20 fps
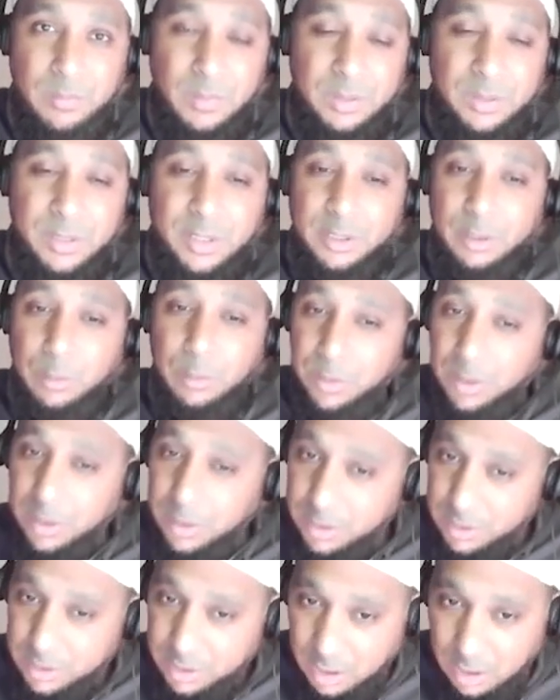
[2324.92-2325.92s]
they didn't want to
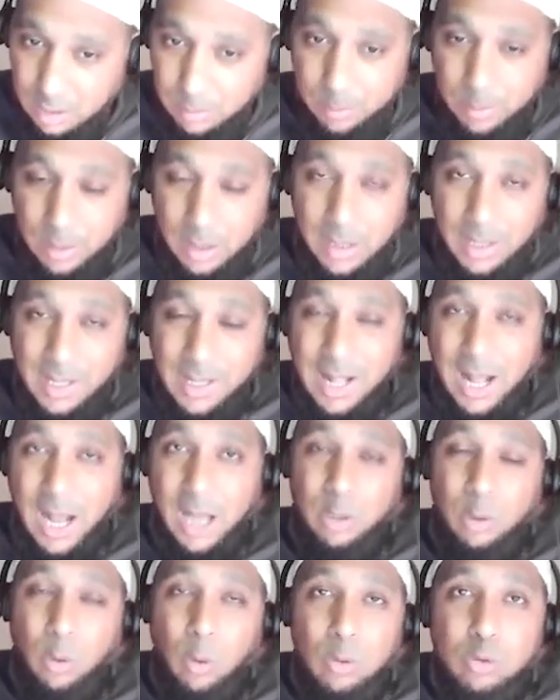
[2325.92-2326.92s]
disturb,
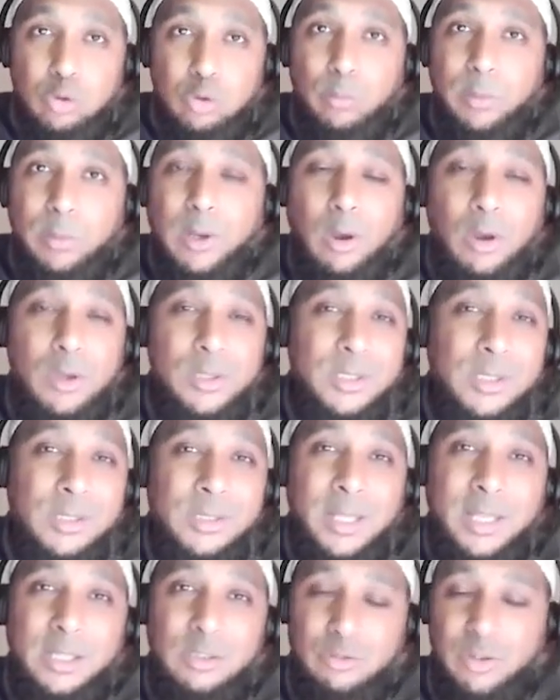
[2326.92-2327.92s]
and also because
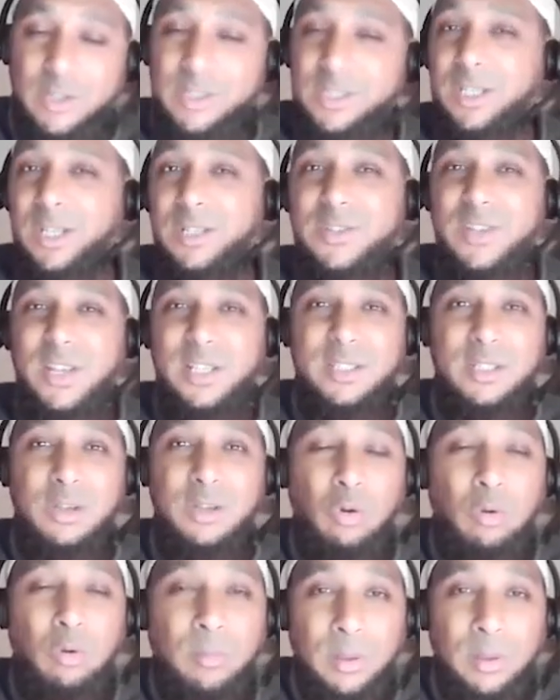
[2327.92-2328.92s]
they trusted
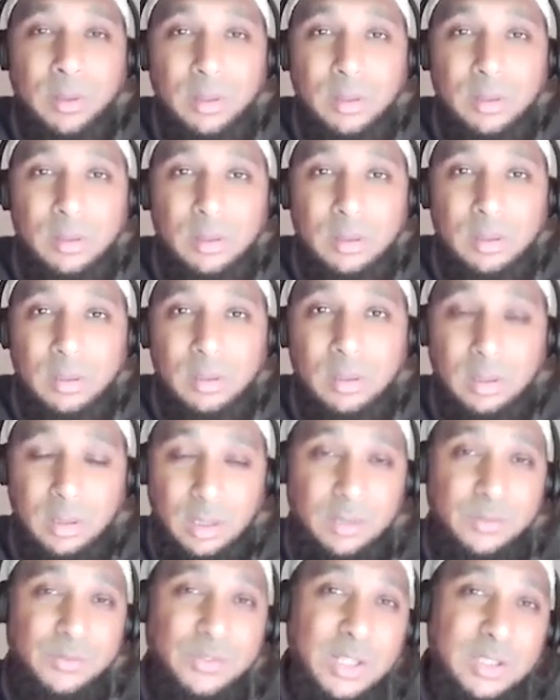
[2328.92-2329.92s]
Sayyidina Umar.
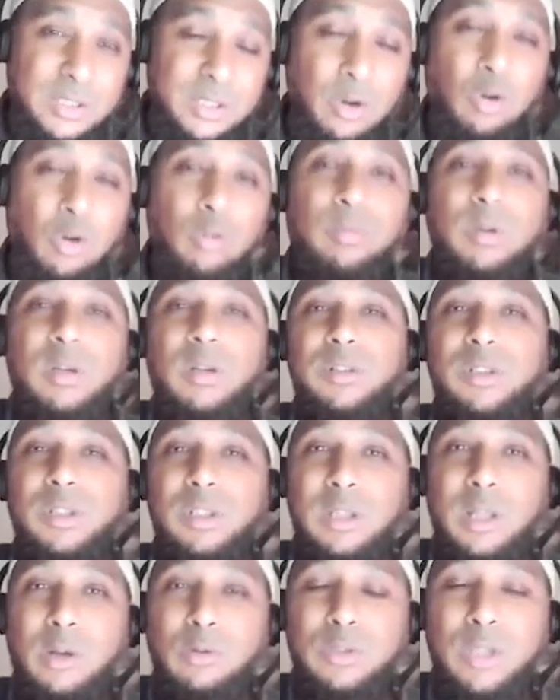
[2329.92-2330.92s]
If Sayyidina Umar
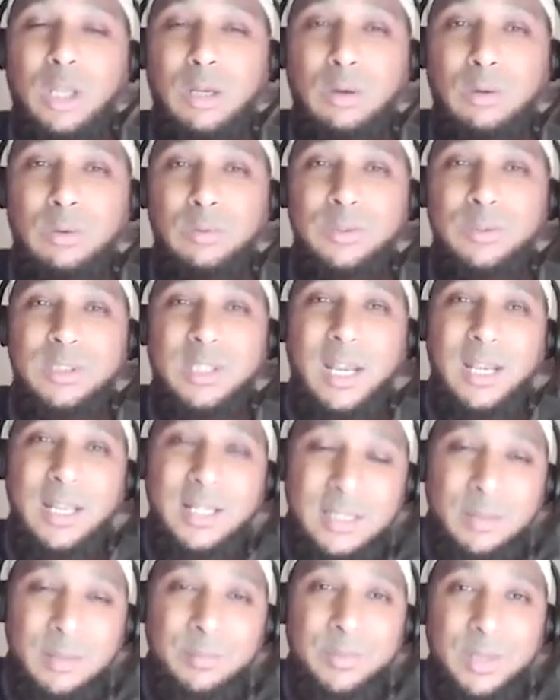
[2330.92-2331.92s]
radiallahu ta'ala is
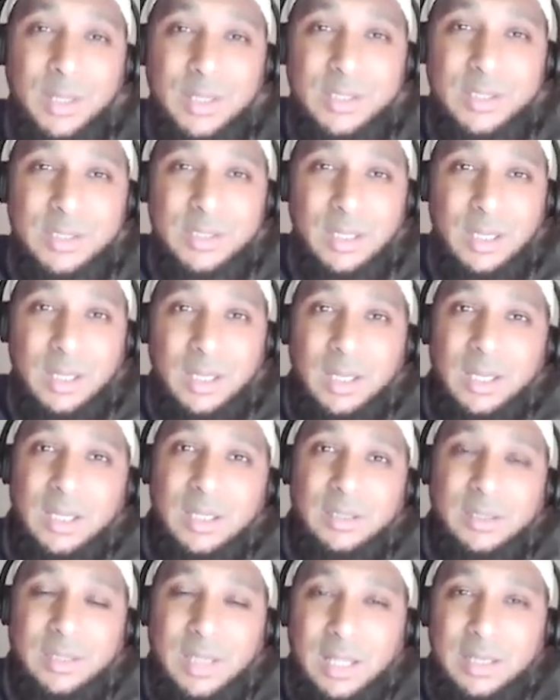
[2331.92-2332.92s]
telling them this,
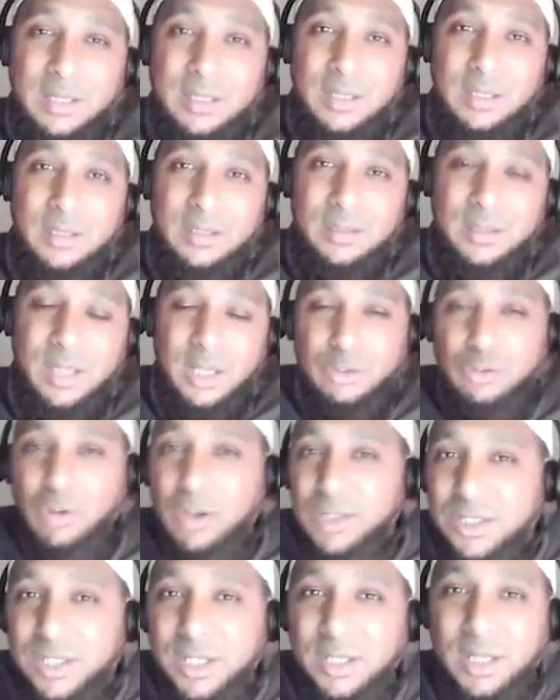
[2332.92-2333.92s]
then they're
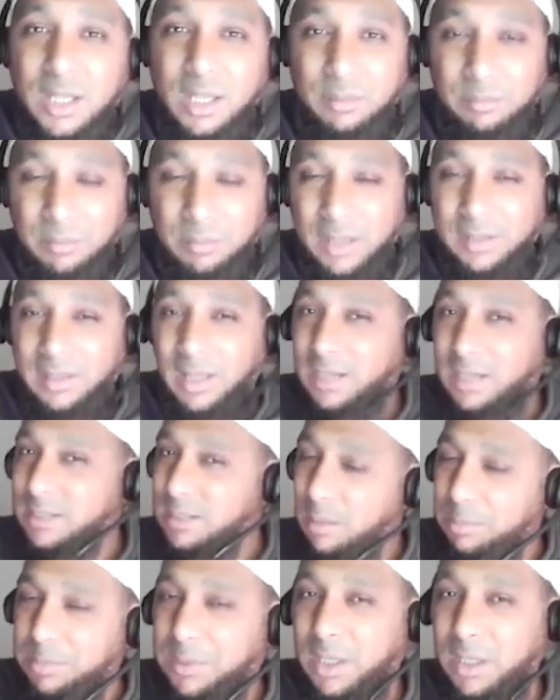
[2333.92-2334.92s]
trusting him and
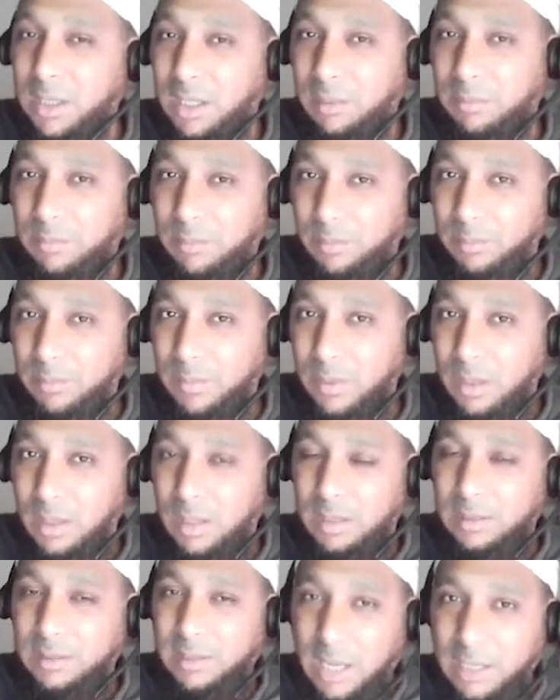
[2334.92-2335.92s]
accepting him.
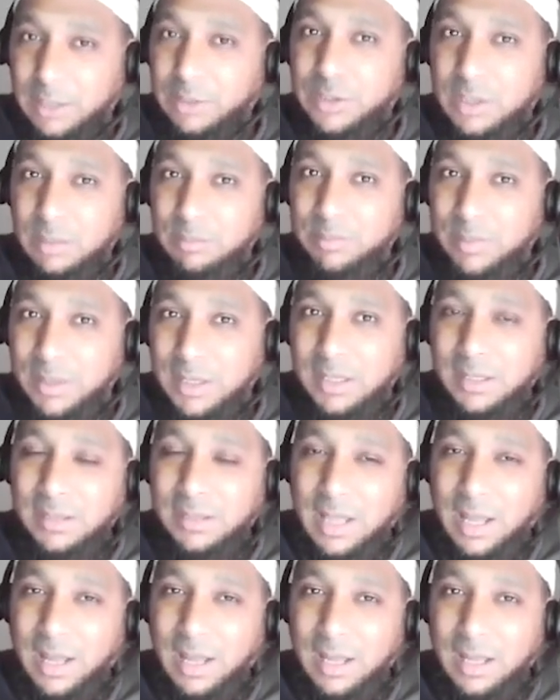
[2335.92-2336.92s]
That doesn't
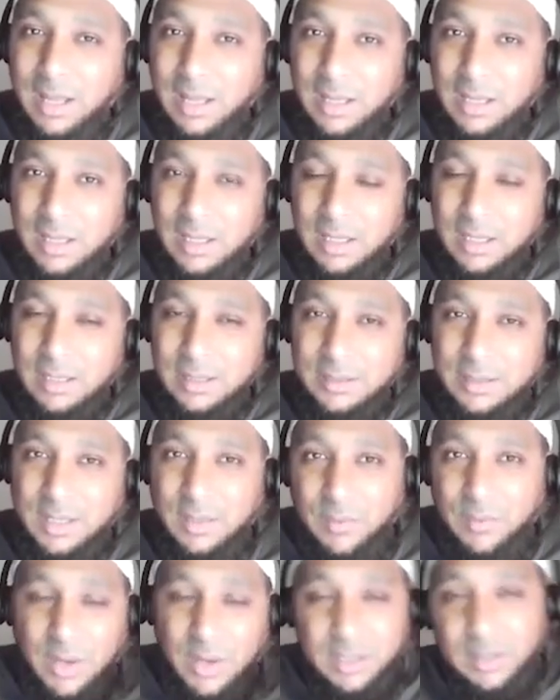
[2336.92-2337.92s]
mean that
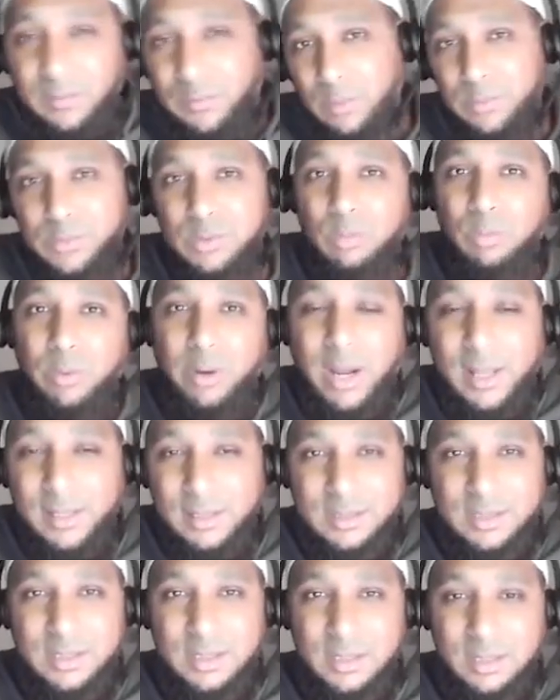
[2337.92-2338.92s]
they've heard it from somewhere
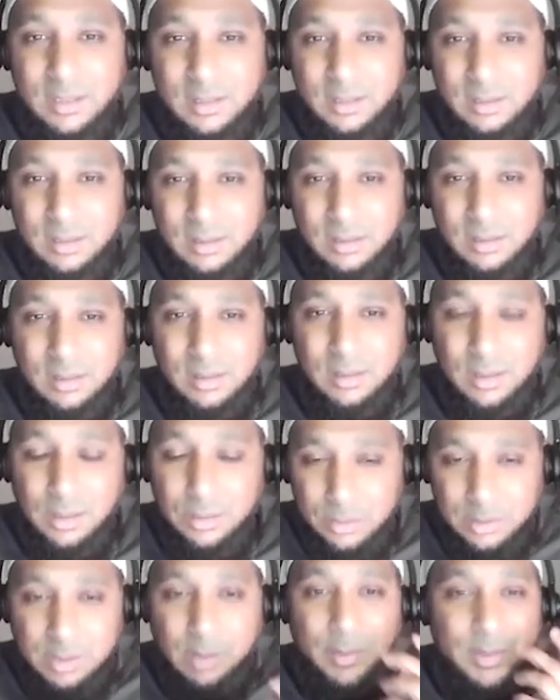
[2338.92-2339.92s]
else.
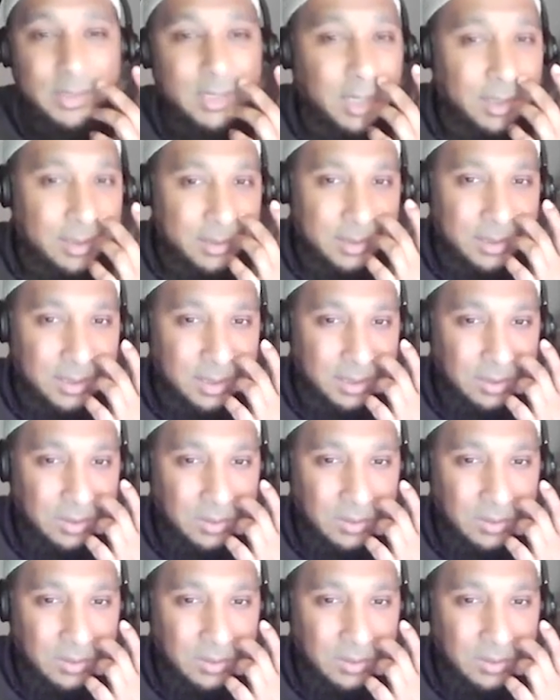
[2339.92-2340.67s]
Does that make sense?